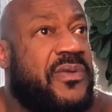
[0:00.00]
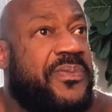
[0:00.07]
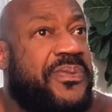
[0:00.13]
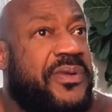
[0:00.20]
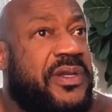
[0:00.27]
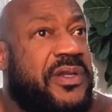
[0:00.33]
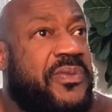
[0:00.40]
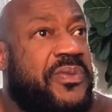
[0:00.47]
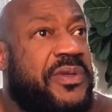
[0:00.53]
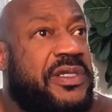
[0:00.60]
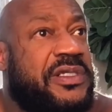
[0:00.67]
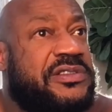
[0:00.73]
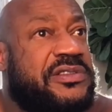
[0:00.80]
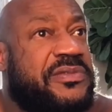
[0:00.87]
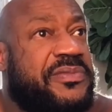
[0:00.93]
pretty
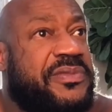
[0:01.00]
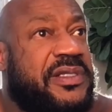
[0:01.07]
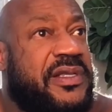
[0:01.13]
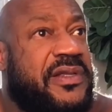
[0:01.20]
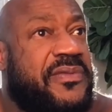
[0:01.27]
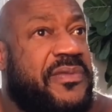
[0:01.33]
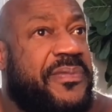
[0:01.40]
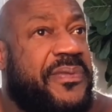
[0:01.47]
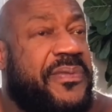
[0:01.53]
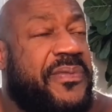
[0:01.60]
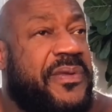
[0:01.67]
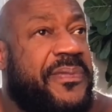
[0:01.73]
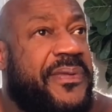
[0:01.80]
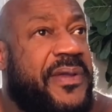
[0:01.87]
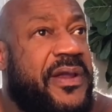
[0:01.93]
reasonably in
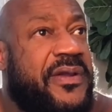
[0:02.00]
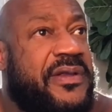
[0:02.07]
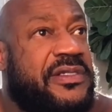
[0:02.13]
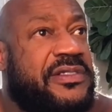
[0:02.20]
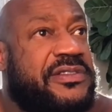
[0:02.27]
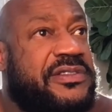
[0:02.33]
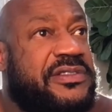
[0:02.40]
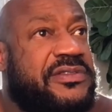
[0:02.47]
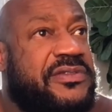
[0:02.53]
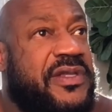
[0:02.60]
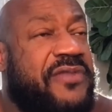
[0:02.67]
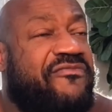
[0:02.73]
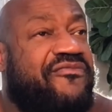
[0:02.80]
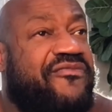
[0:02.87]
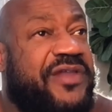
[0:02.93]
repairing
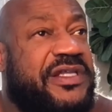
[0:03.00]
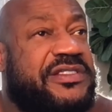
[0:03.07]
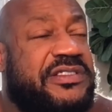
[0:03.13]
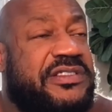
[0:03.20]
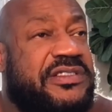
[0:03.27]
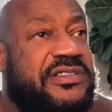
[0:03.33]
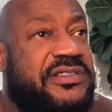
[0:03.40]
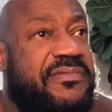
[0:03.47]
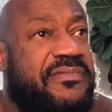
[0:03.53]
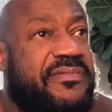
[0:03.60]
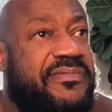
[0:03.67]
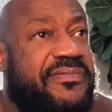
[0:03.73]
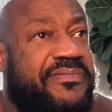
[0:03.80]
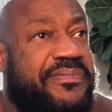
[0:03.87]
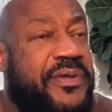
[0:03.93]
and fixing the
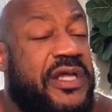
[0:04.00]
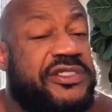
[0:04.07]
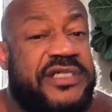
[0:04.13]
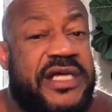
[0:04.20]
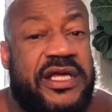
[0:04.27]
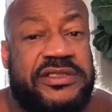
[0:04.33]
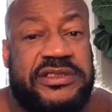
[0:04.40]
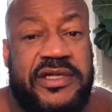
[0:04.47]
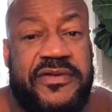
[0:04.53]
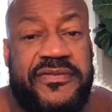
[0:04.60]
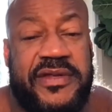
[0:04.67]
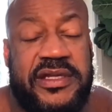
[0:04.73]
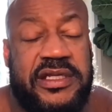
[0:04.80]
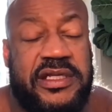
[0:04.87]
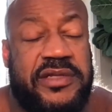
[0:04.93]
punch out stuff
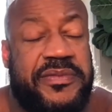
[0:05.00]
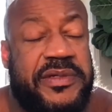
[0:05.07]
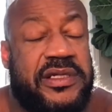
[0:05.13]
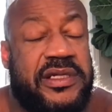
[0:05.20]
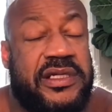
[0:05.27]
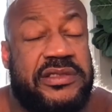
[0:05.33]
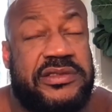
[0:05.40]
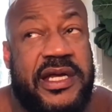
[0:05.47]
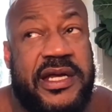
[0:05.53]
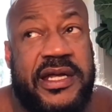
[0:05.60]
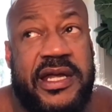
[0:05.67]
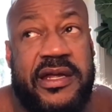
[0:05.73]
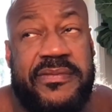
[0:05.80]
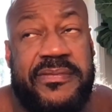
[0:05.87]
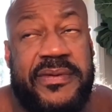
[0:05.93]
that needed to be done. So I
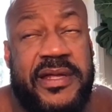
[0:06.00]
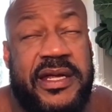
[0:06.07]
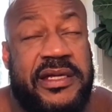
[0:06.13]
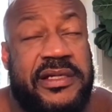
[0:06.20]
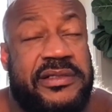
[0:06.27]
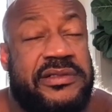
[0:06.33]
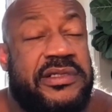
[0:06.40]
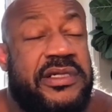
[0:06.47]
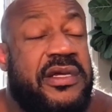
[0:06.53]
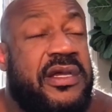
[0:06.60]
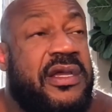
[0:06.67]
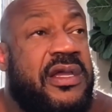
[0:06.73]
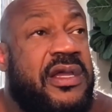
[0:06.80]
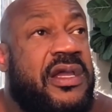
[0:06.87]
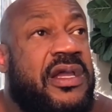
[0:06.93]
can't complain.
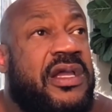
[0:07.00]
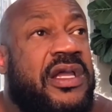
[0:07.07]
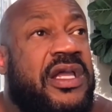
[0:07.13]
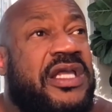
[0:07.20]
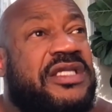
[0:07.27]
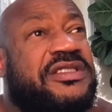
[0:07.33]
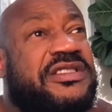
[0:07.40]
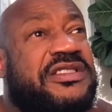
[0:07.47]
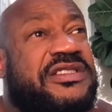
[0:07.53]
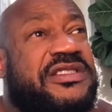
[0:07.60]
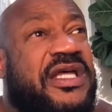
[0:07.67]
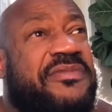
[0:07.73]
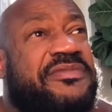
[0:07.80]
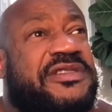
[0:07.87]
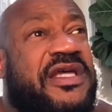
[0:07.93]
Is this
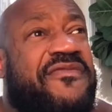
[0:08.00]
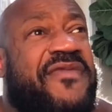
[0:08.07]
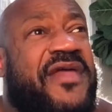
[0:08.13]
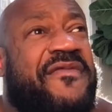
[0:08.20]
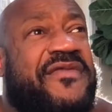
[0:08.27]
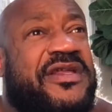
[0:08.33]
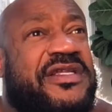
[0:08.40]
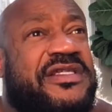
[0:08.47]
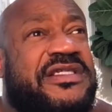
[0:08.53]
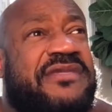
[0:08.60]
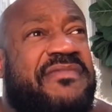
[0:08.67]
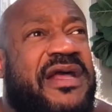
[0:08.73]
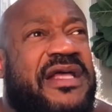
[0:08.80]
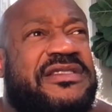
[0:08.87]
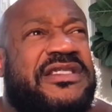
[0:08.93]
some stuff that I could have did
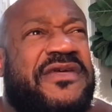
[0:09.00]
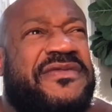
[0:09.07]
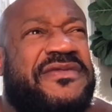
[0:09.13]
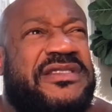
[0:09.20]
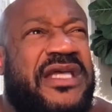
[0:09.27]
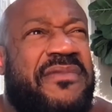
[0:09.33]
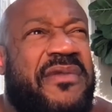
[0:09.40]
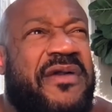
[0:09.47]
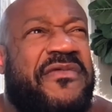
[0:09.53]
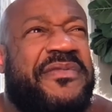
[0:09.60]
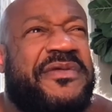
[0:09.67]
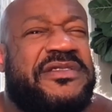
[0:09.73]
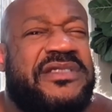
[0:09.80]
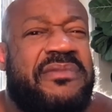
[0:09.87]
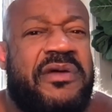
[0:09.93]
myself? Some of it,
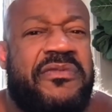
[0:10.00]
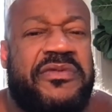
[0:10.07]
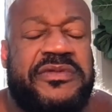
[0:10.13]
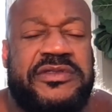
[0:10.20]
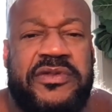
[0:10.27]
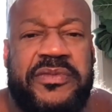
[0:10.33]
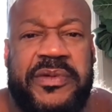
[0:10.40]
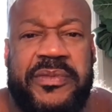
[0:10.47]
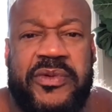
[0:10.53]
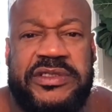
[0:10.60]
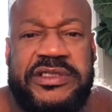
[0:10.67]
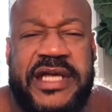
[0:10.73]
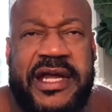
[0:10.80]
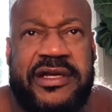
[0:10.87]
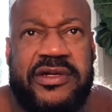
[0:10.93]
but some of it was a little bit more
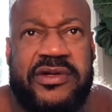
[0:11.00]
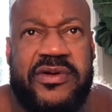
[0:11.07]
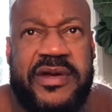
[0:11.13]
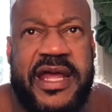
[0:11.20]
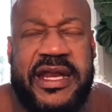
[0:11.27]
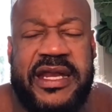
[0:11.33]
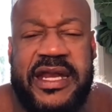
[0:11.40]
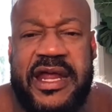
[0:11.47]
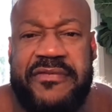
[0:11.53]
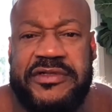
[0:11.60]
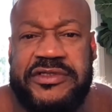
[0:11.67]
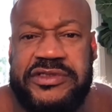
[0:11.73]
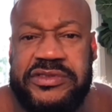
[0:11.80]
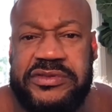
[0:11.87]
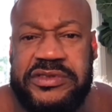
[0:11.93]
technical, and I didn't have the
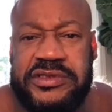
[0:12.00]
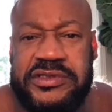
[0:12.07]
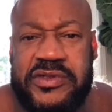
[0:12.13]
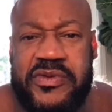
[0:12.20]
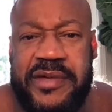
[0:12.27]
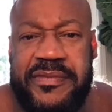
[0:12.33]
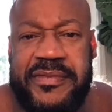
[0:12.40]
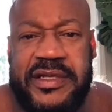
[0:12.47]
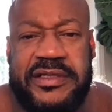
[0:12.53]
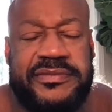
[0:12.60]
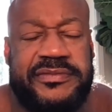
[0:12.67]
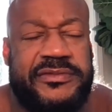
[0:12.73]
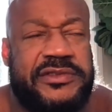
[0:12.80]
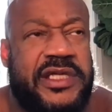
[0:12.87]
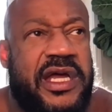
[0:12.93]
tools and equipment,
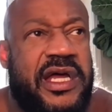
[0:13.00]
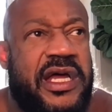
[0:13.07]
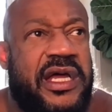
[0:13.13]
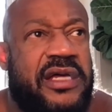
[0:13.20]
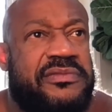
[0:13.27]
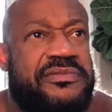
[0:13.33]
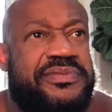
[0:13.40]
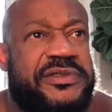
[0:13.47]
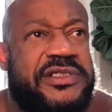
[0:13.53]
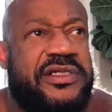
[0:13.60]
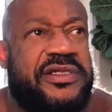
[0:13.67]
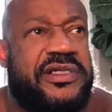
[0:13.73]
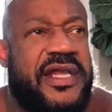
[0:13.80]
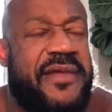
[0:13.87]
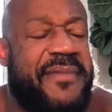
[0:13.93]

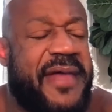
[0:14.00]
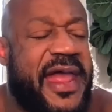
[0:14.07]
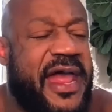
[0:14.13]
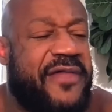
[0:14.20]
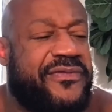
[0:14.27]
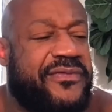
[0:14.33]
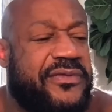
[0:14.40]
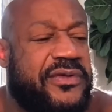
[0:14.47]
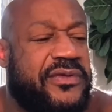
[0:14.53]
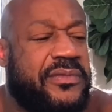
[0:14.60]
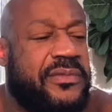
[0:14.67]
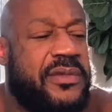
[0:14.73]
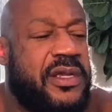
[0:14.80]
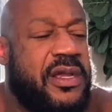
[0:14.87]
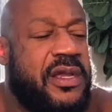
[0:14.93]
particularly in that bathroom.